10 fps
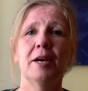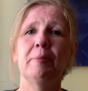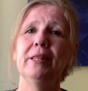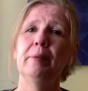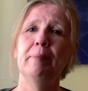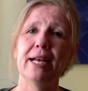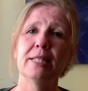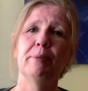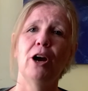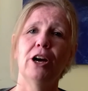But the best
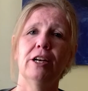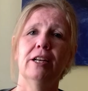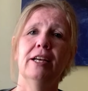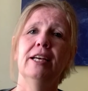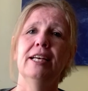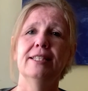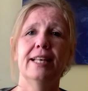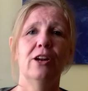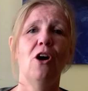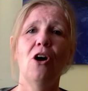part is
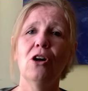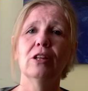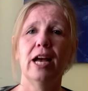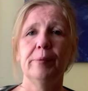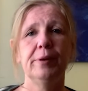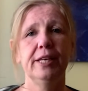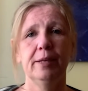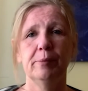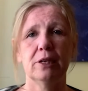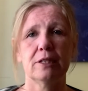that all library
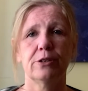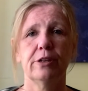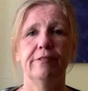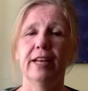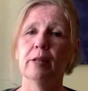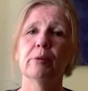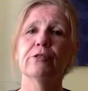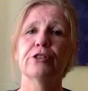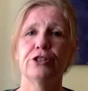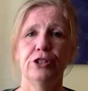ebooks are available
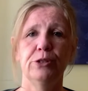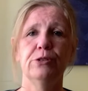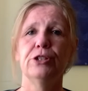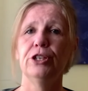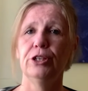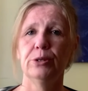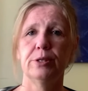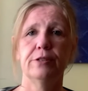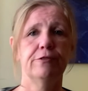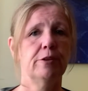for students to
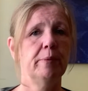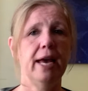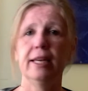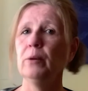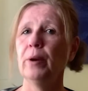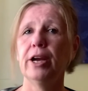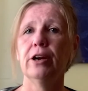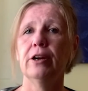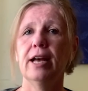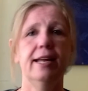use from
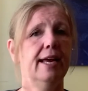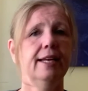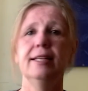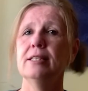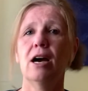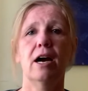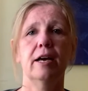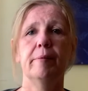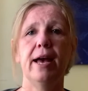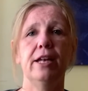anywhere, at any
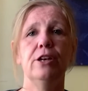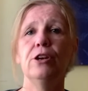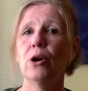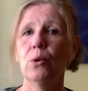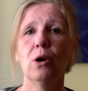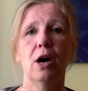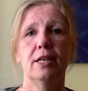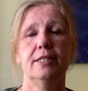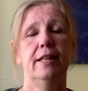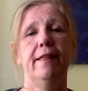time, at no
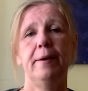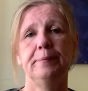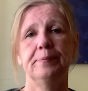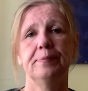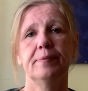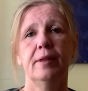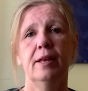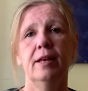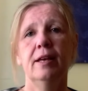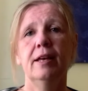cost to them.
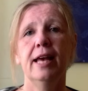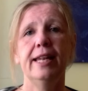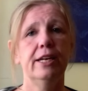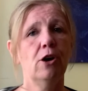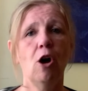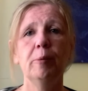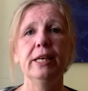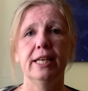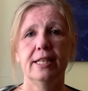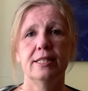And it all
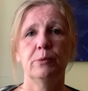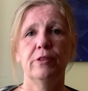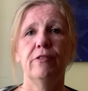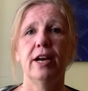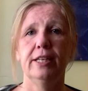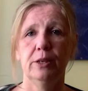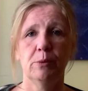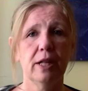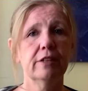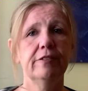begins with finding
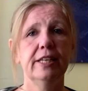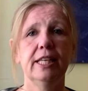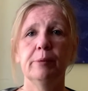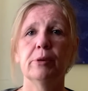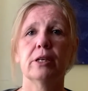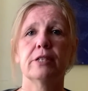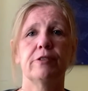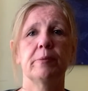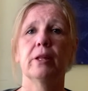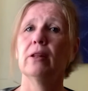relevant ebooks
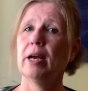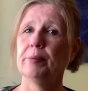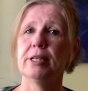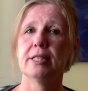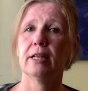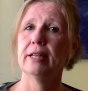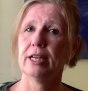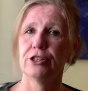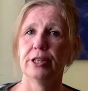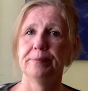from the library's
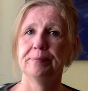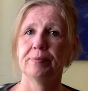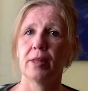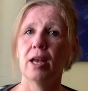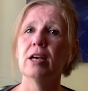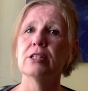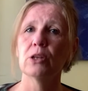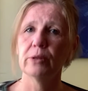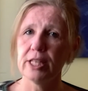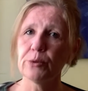collection. So
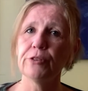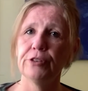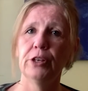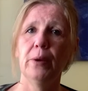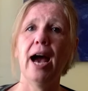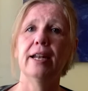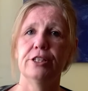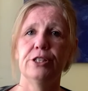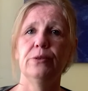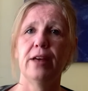let's review how to
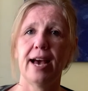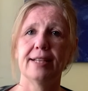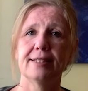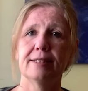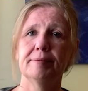do that.